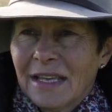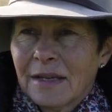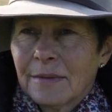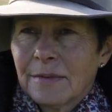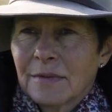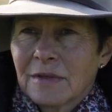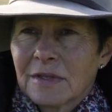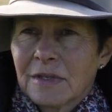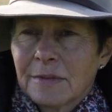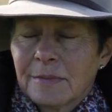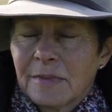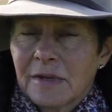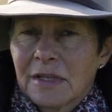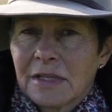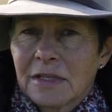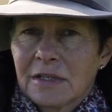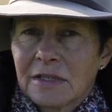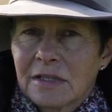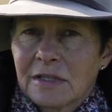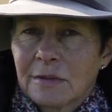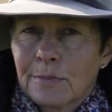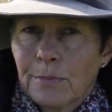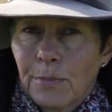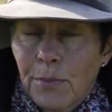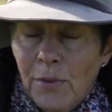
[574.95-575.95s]
It was a bit
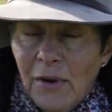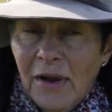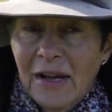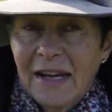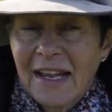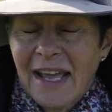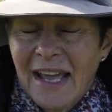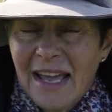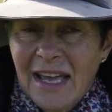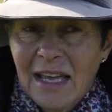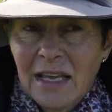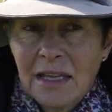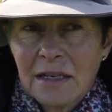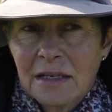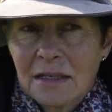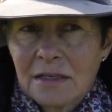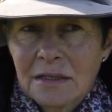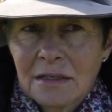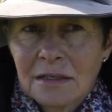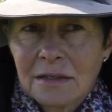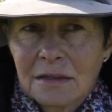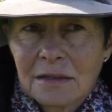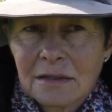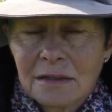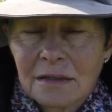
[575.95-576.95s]
spread out